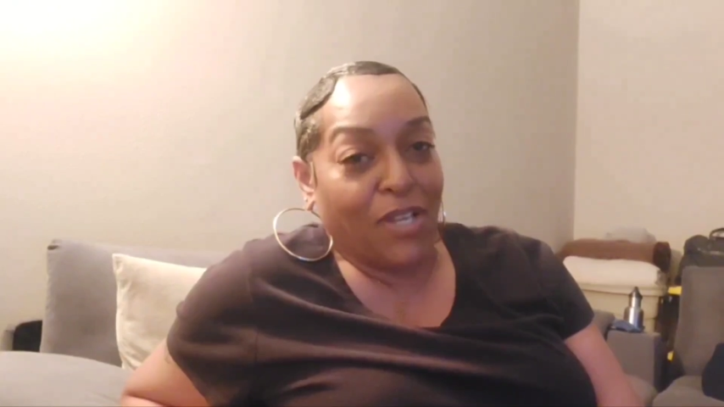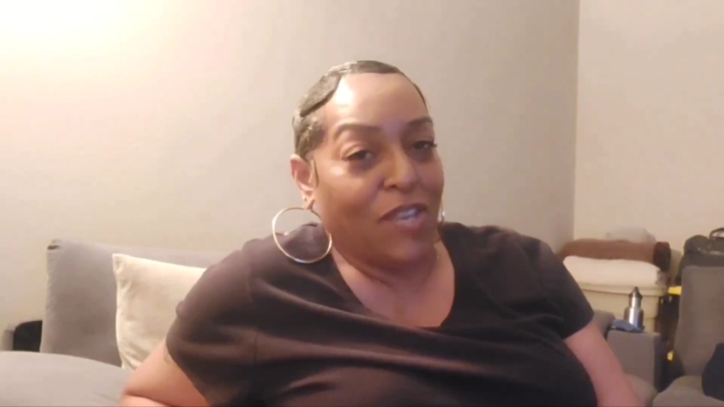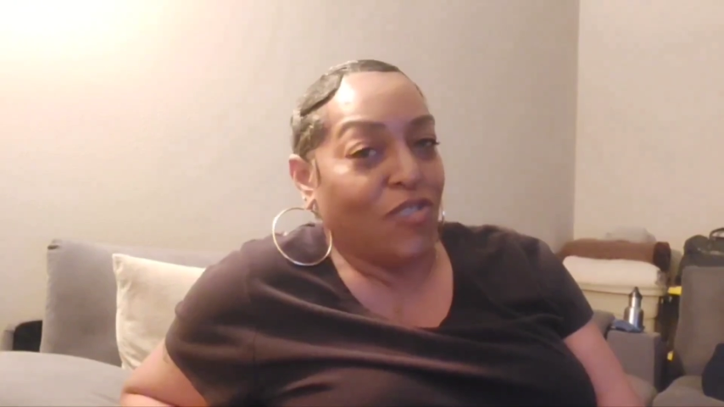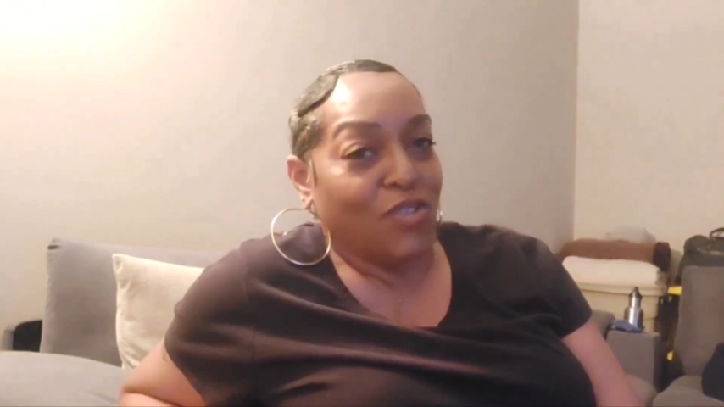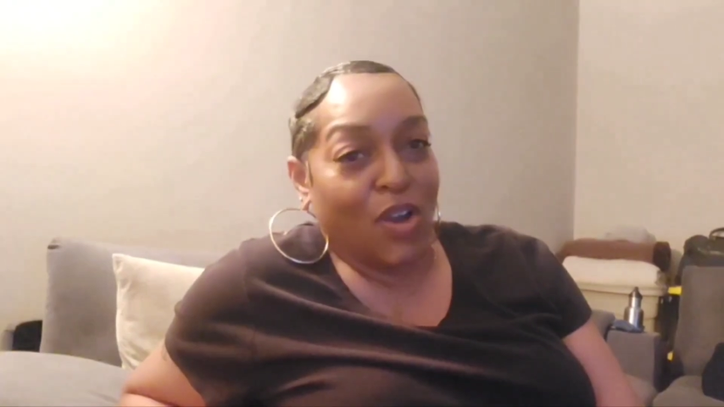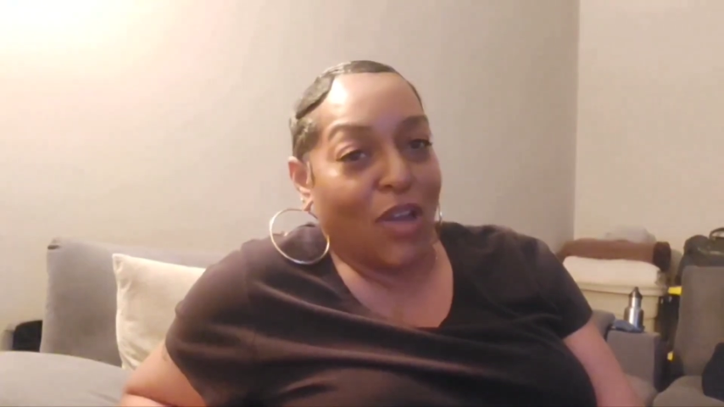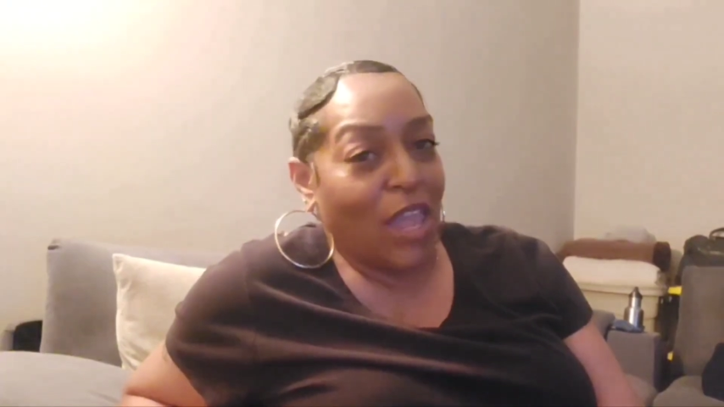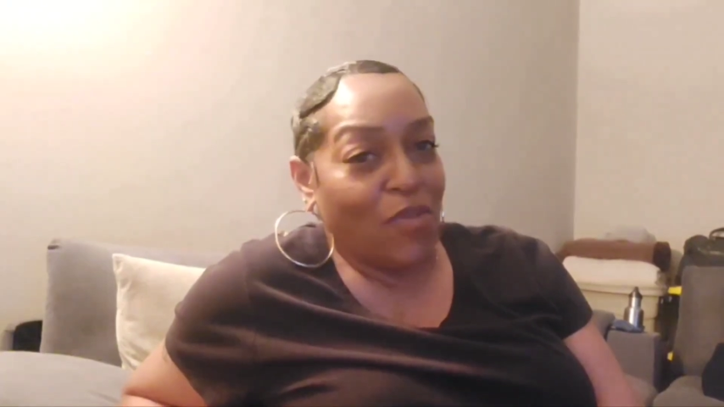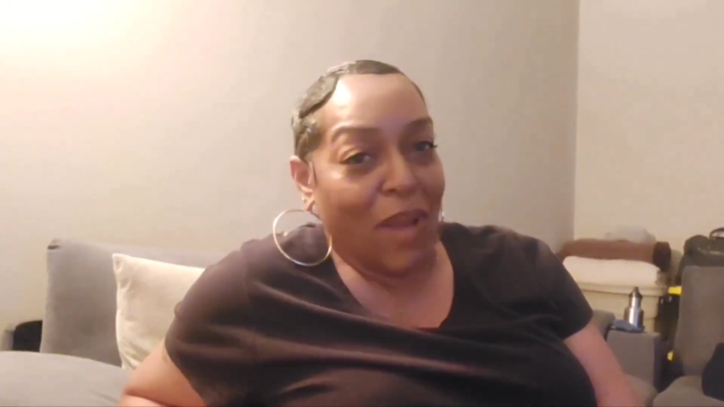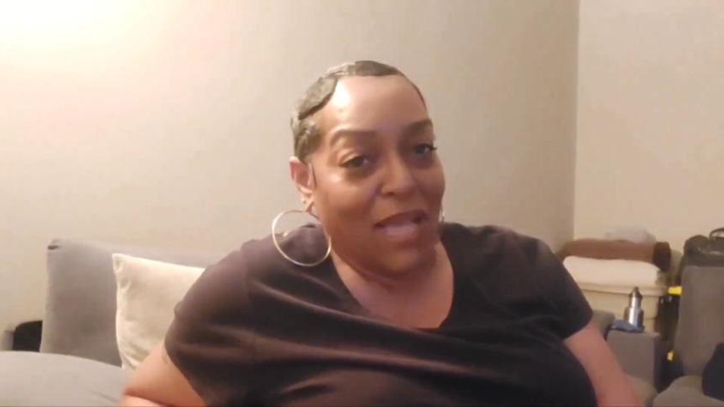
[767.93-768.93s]
because you know how
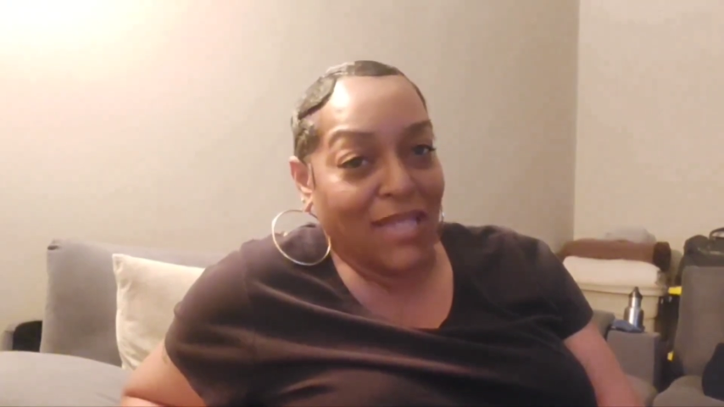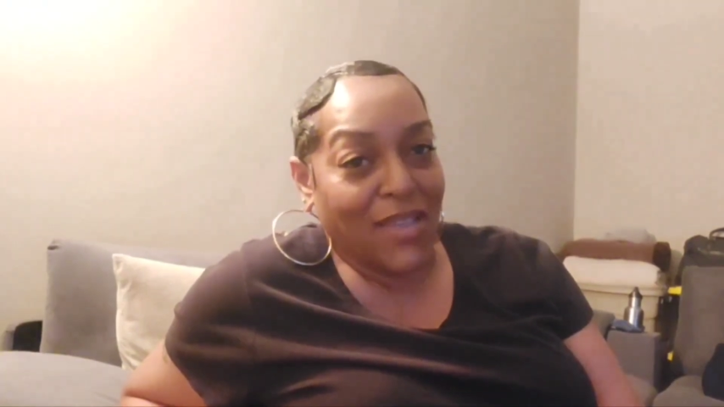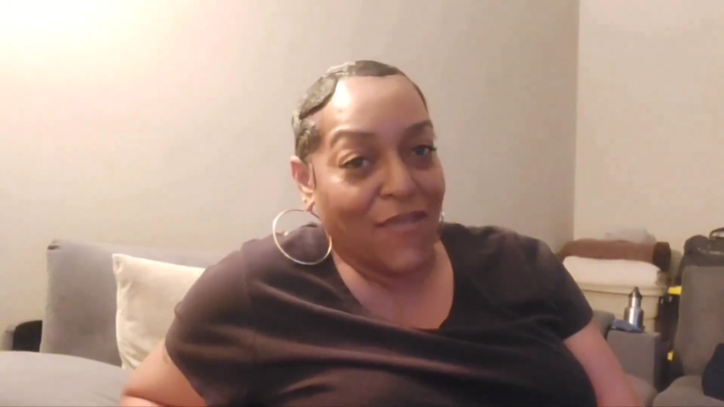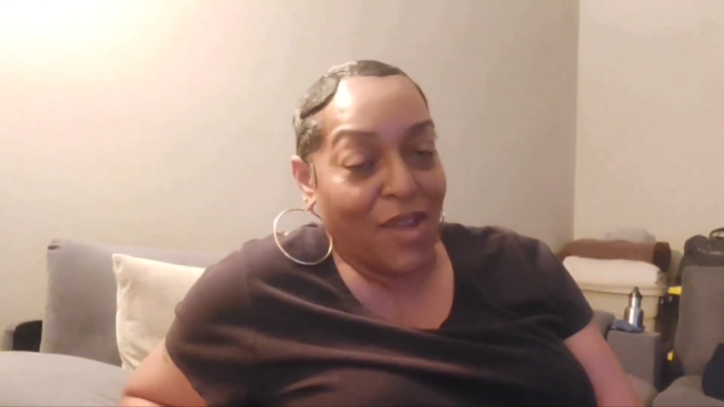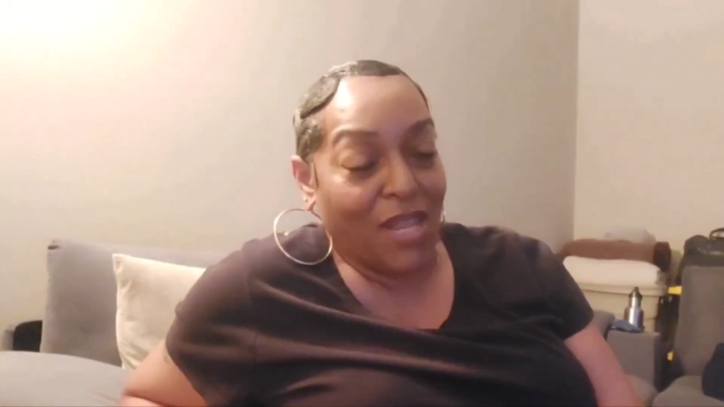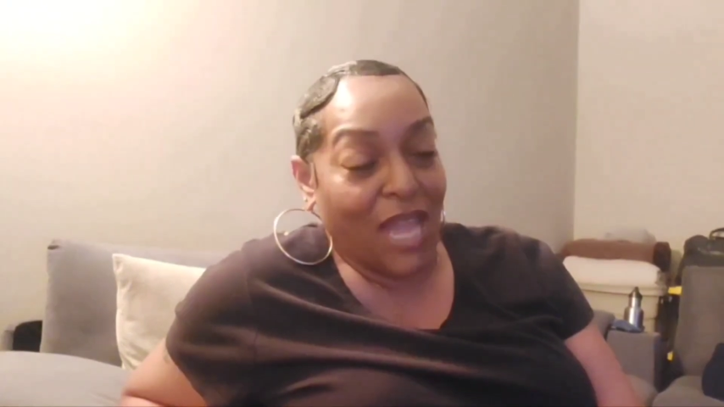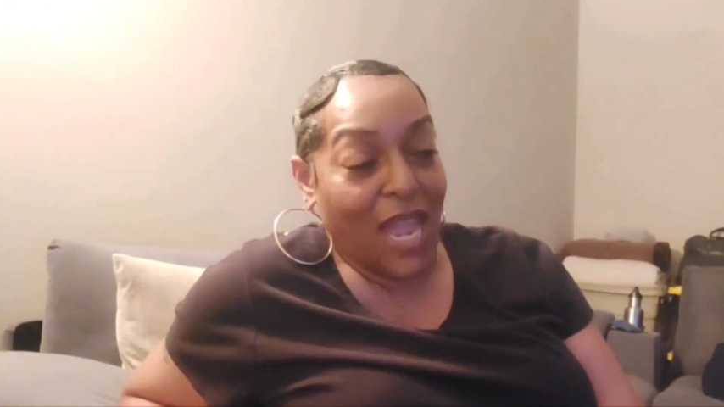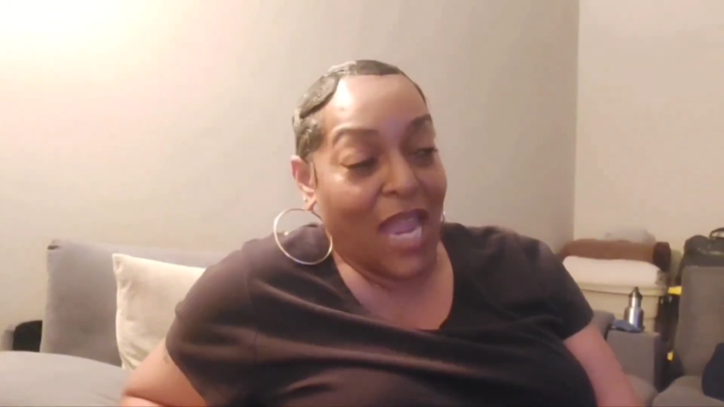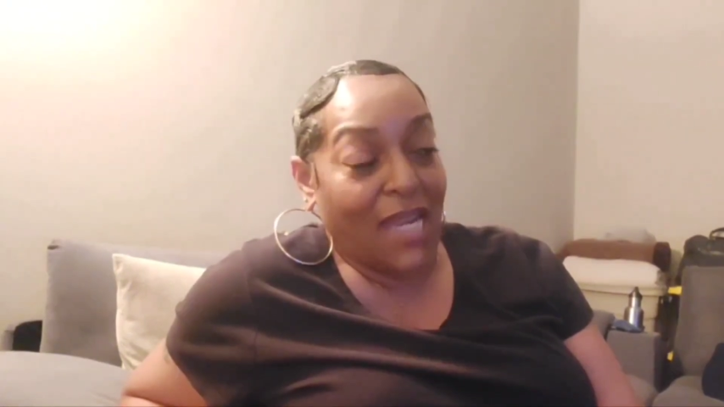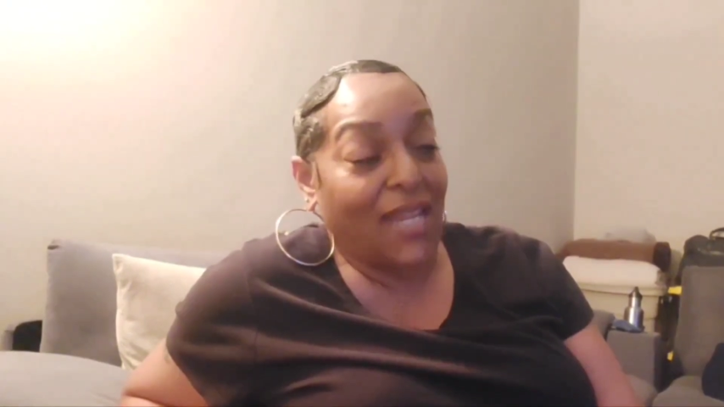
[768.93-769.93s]
you buy stuff
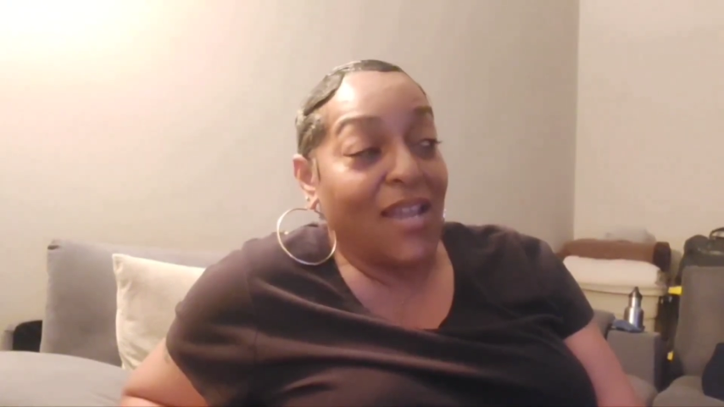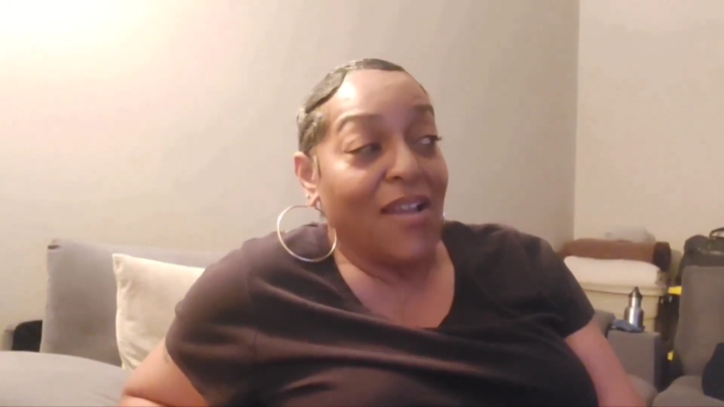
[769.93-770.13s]
online